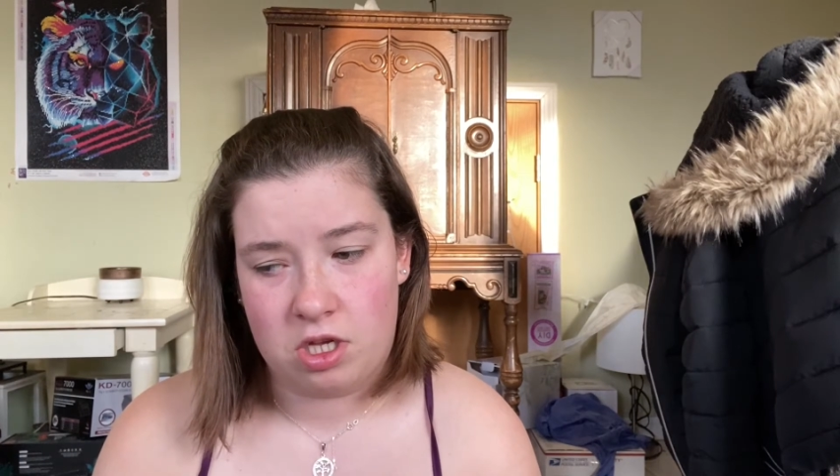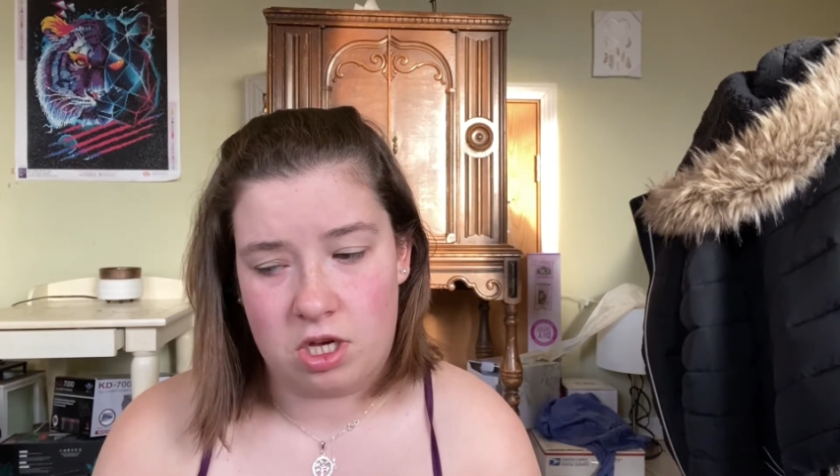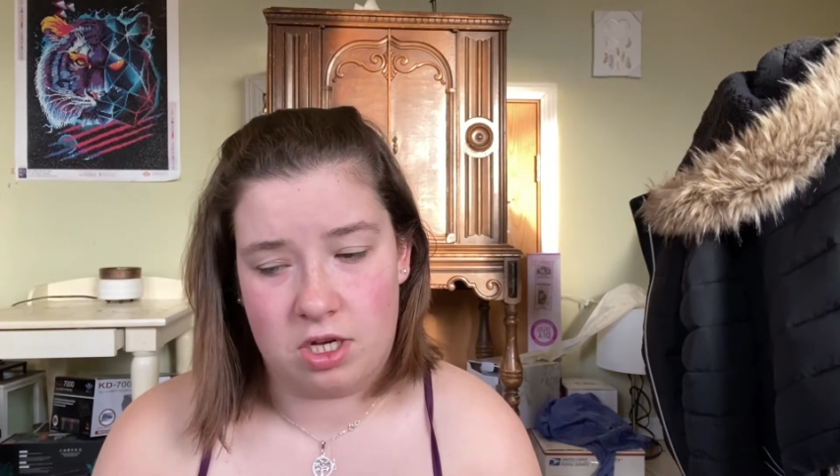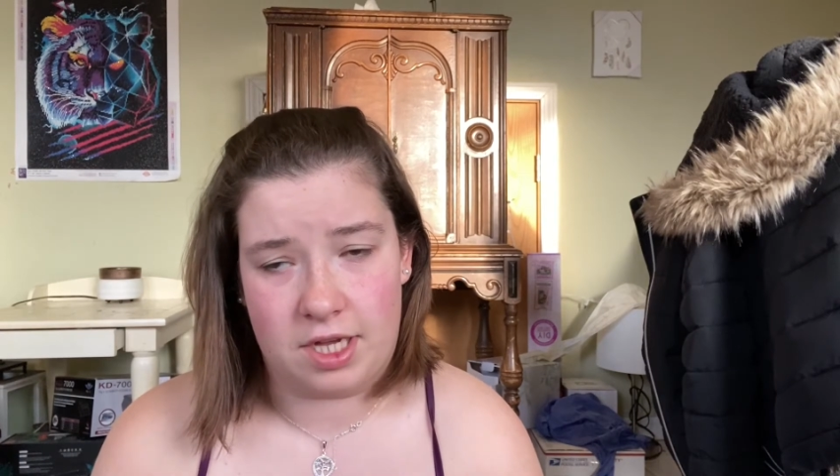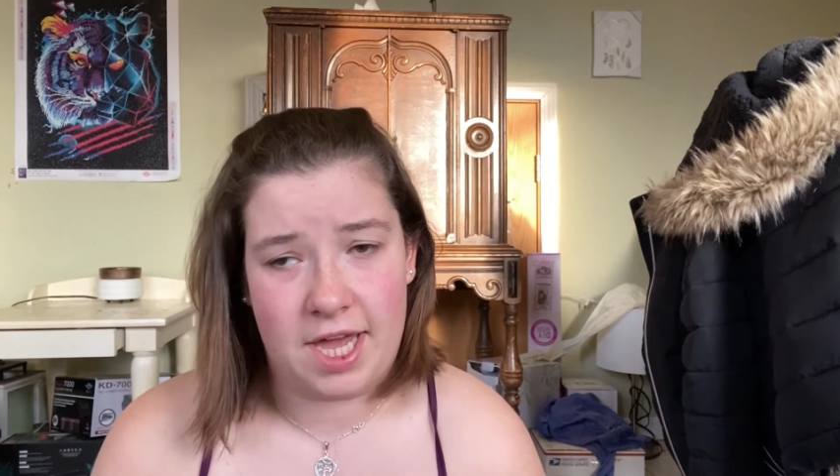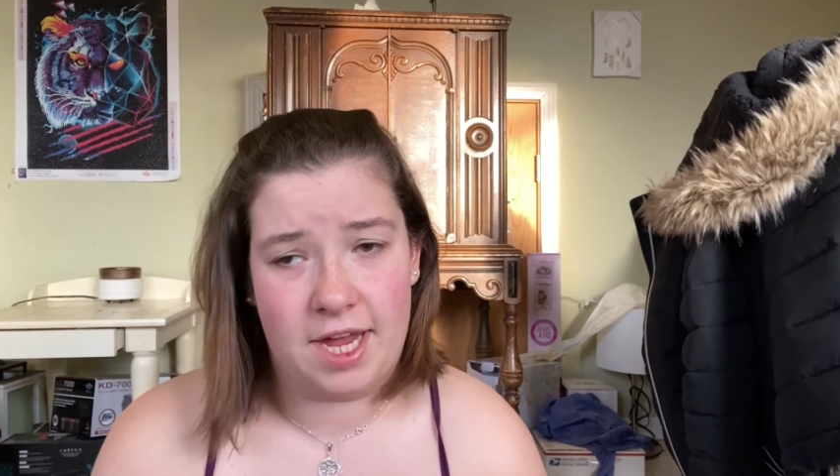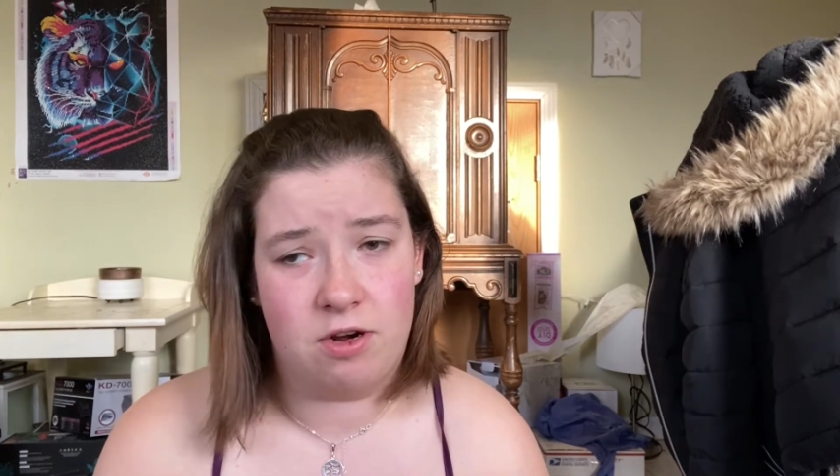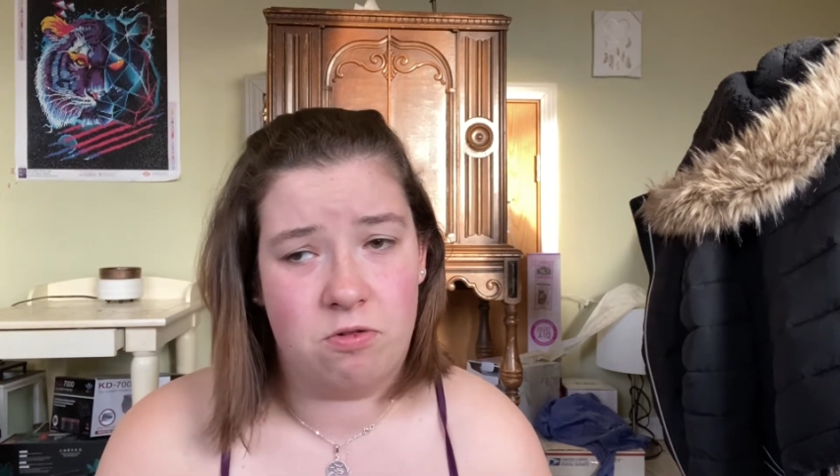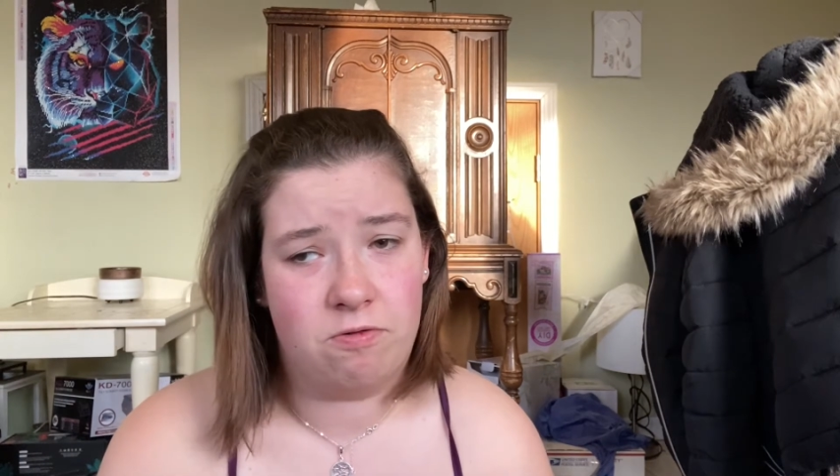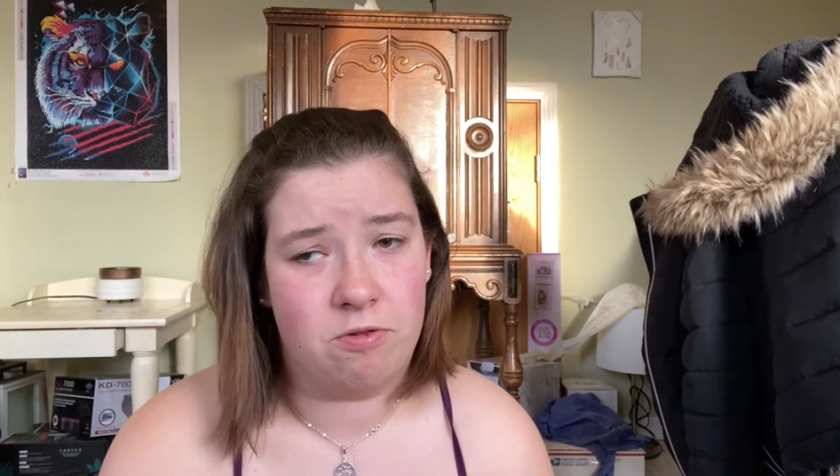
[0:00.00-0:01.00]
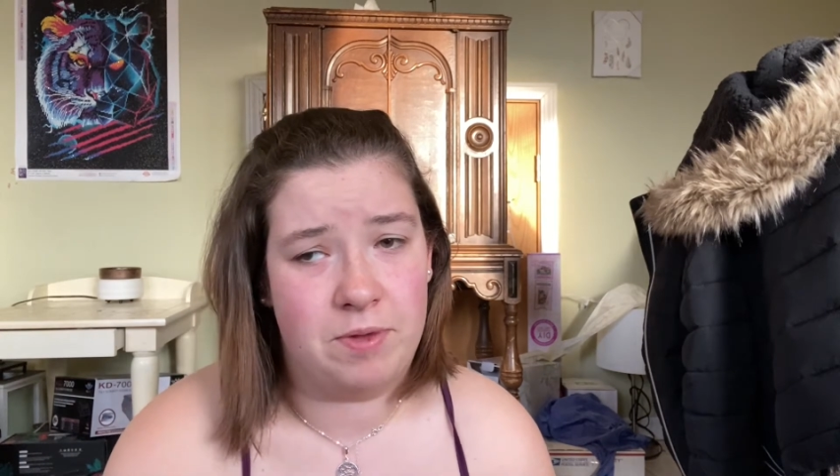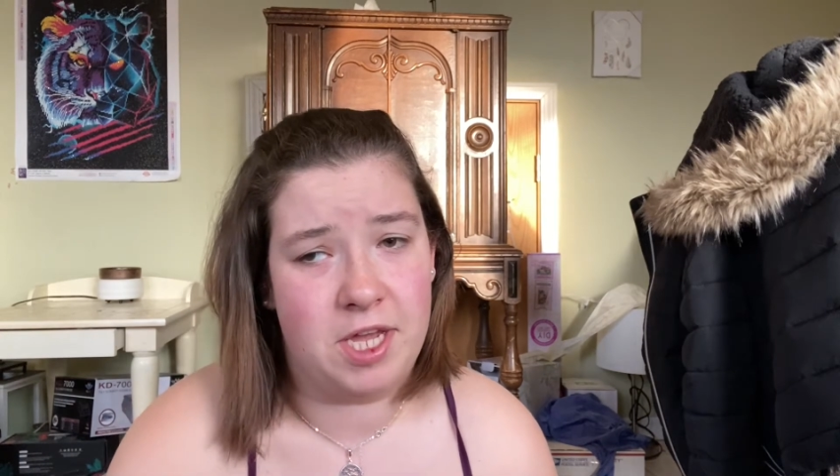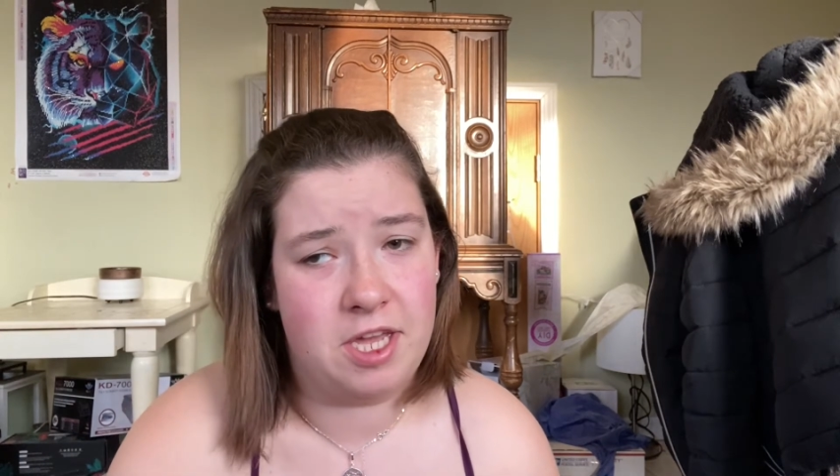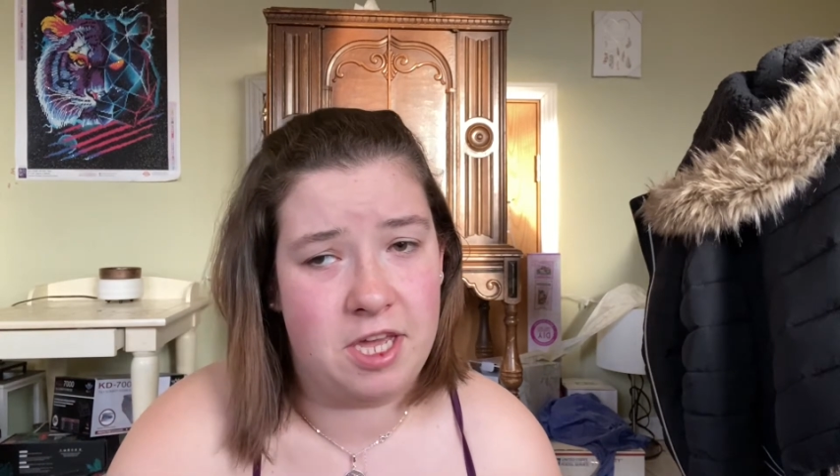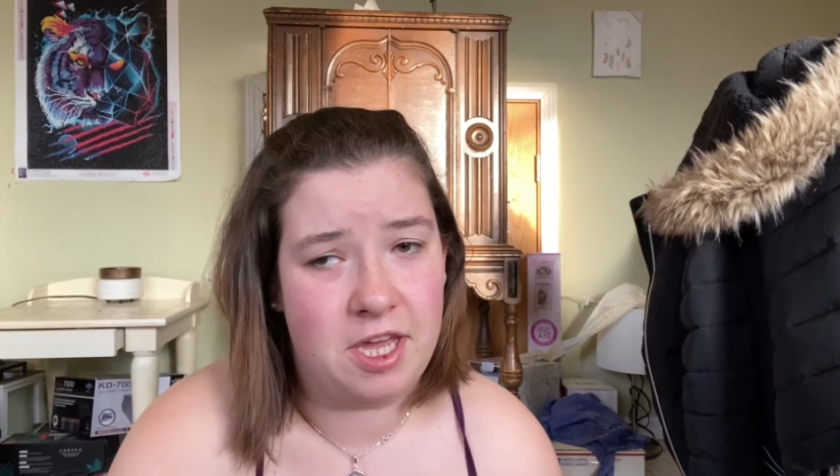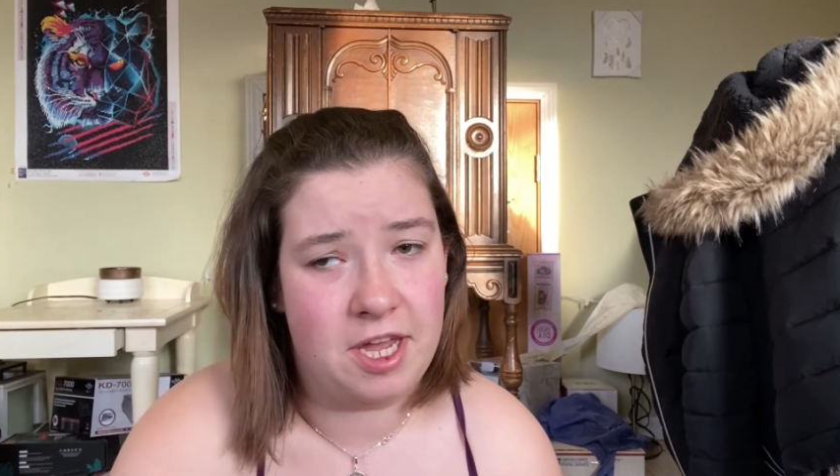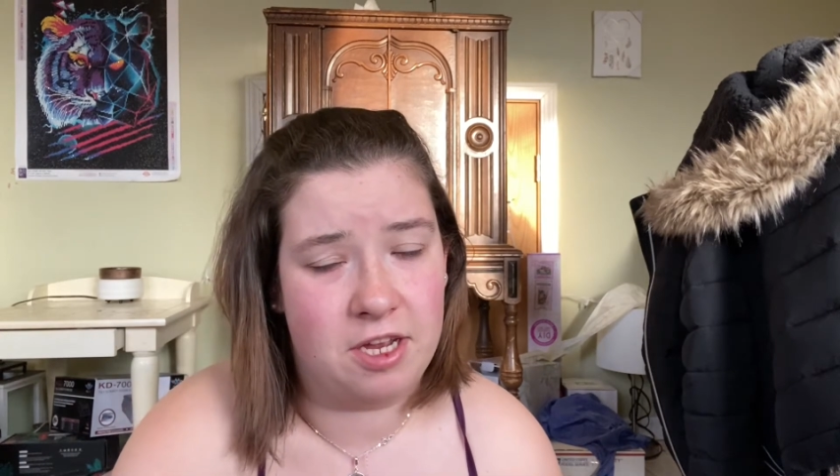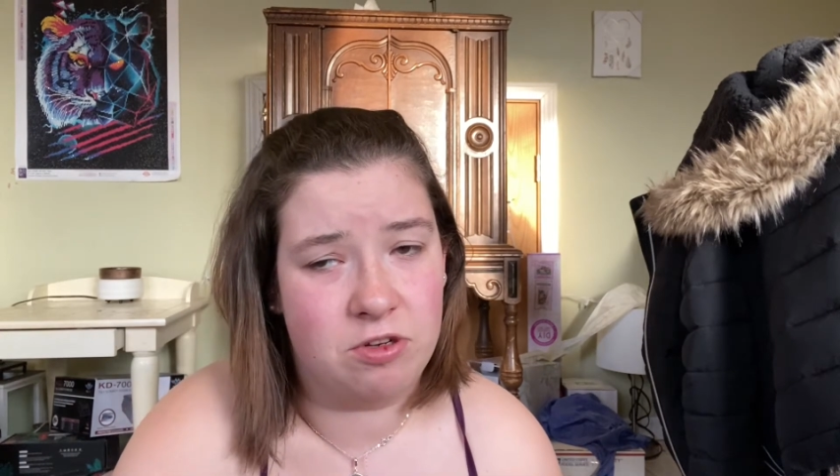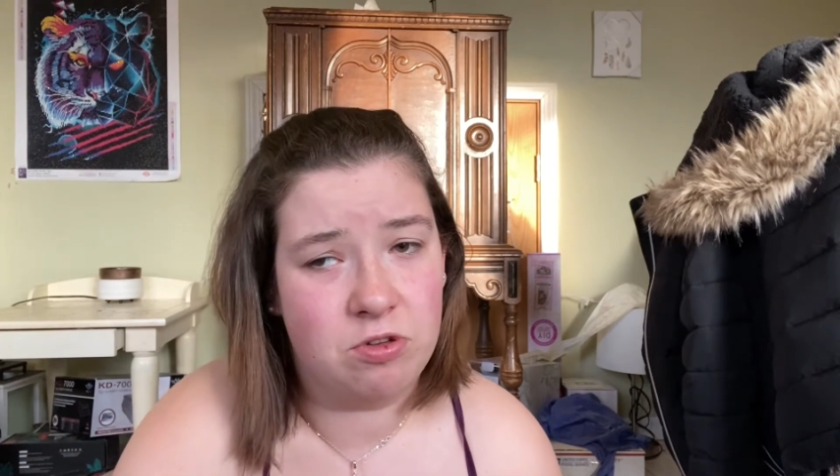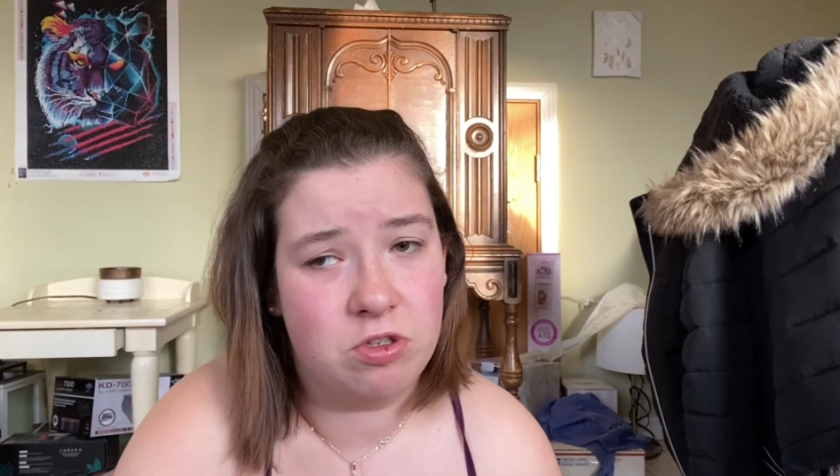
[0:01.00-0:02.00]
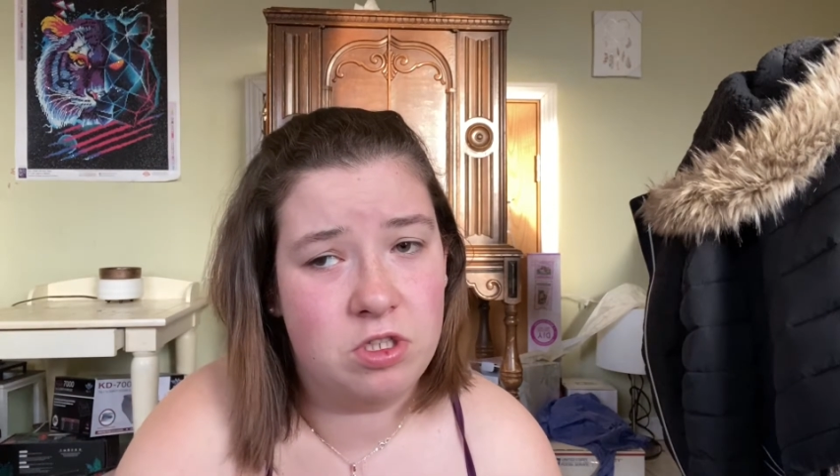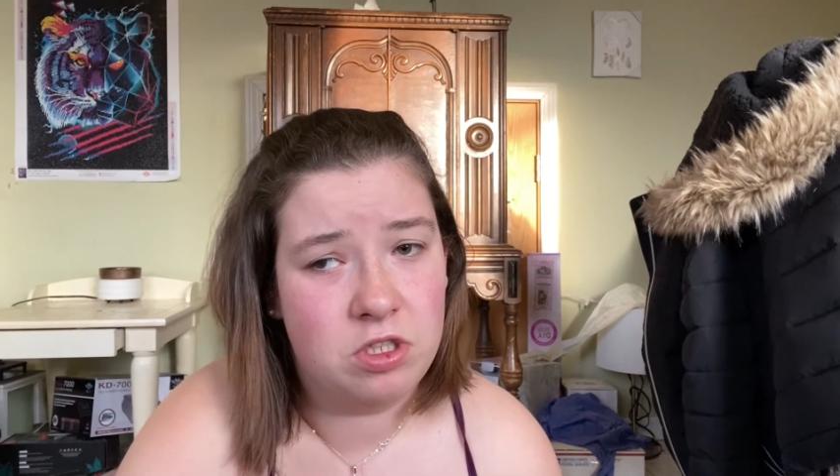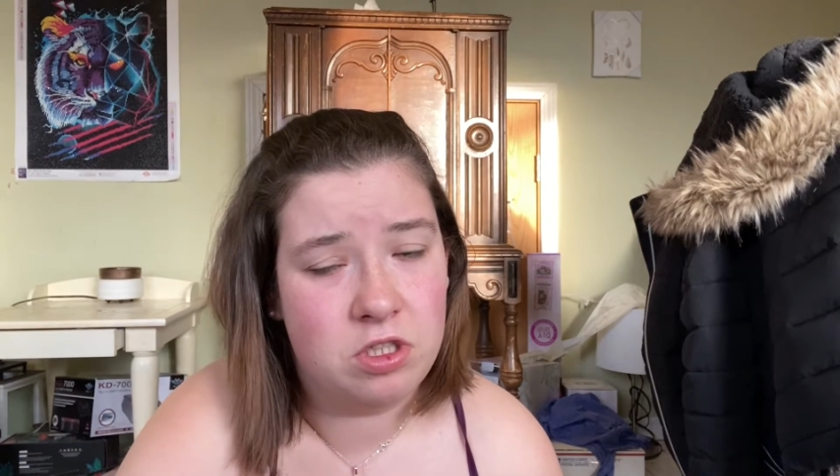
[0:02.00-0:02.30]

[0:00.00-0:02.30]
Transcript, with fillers: a candle from Yankee Candle.